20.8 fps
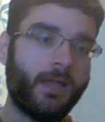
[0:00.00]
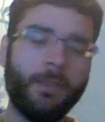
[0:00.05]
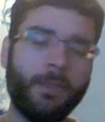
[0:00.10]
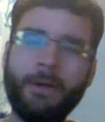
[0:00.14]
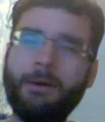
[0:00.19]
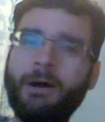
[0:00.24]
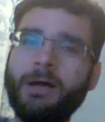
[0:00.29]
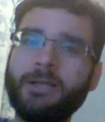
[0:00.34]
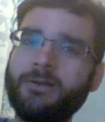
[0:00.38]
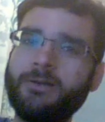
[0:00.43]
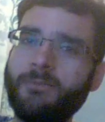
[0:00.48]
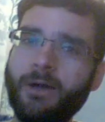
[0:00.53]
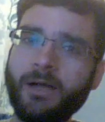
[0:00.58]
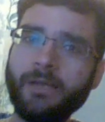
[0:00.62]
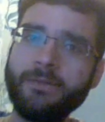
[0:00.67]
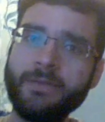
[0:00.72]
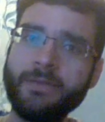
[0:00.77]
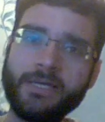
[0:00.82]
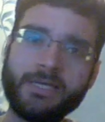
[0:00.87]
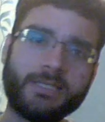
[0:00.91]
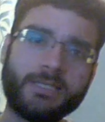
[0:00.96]
Now I don't
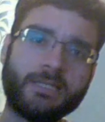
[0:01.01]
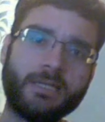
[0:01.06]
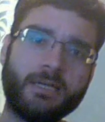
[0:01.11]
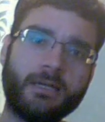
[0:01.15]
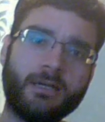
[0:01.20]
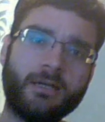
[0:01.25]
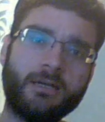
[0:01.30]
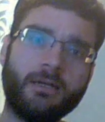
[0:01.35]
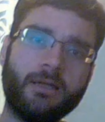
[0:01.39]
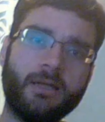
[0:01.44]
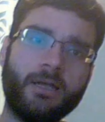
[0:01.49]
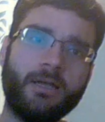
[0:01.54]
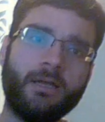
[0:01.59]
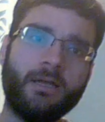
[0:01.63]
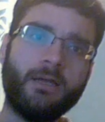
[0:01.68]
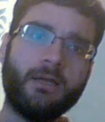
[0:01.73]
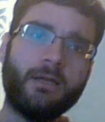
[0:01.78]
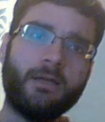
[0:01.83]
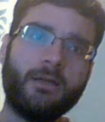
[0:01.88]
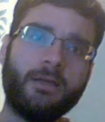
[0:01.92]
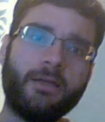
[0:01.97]
mind this,
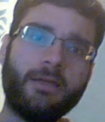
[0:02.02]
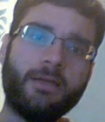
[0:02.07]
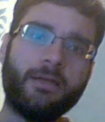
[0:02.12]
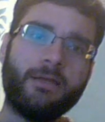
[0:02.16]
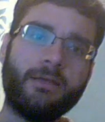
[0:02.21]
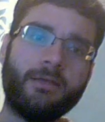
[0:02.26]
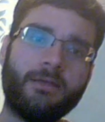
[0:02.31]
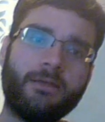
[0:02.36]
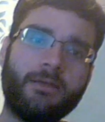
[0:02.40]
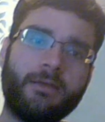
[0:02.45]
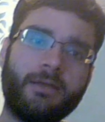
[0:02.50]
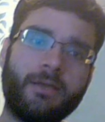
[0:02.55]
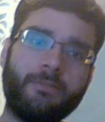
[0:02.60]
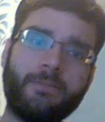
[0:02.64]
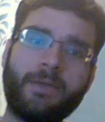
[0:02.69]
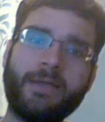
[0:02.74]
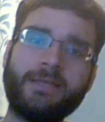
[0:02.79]
it